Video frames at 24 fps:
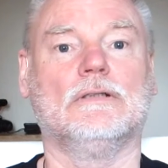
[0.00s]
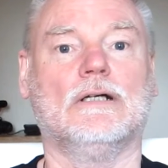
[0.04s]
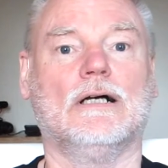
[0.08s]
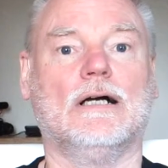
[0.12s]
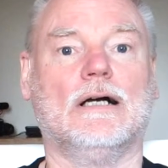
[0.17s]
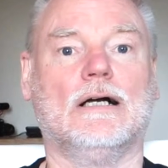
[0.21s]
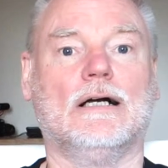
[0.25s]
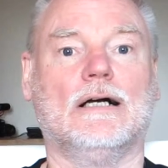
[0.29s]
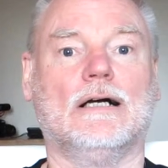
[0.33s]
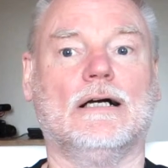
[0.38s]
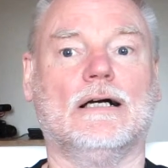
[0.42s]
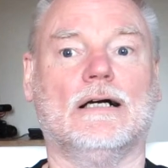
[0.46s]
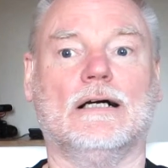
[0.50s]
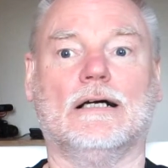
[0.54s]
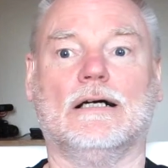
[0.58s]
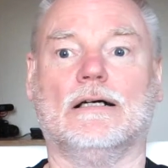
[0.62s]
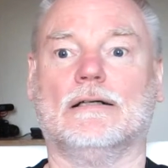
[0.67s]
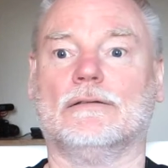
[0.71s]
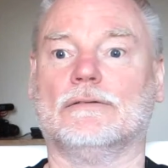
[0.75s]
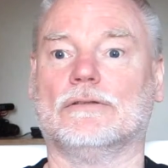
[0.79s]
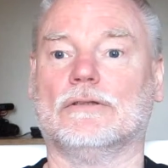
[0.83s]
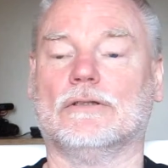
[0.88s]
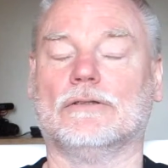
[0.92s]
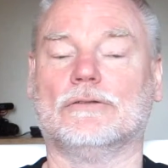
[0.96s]

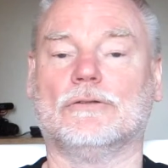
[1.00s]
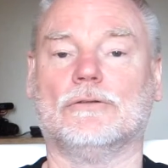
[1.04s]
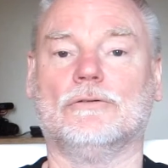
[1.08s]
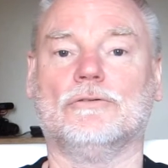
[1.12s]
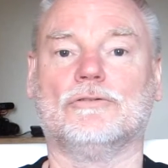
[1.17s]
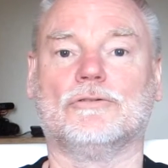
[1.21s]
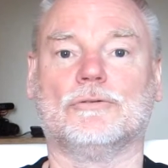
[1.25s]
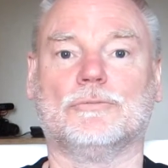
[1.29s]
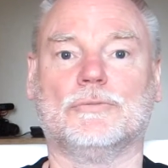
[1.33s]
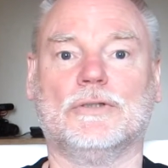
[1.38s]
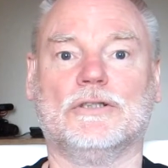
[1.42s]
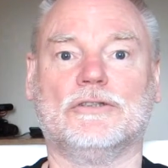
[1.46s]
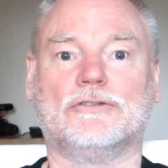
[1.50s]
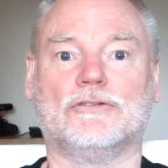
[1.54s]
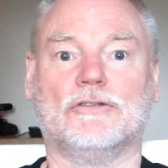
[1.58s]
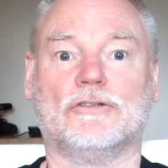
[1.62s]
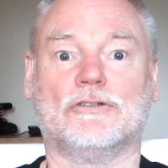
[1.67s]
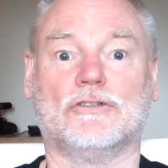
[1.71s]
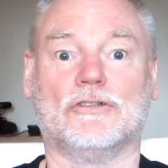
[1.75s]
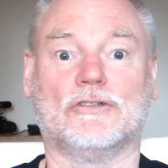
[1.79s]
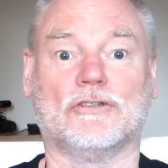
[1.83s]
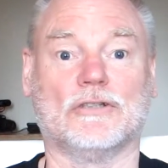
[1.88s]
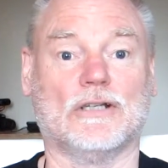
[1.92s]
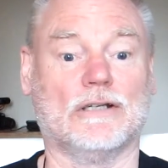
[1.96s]
doing some
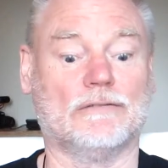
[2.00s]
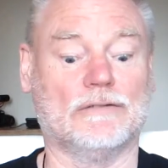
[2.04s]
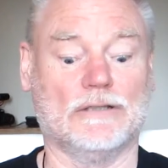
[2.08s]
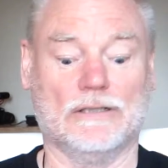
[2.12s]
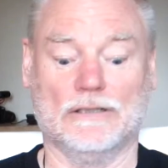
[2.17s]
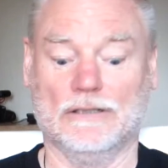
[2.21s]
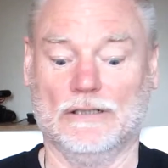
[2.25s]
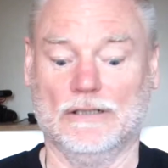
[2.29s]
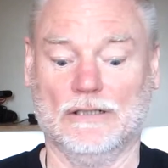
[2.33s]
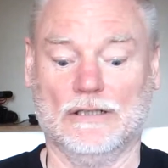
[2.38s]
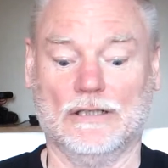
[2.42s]
research, this and that.